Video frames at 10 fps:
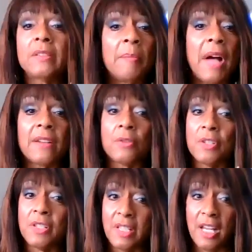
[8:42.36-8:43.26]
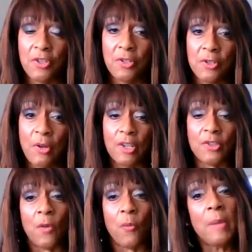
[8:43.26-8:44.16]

want the models to touch the truck.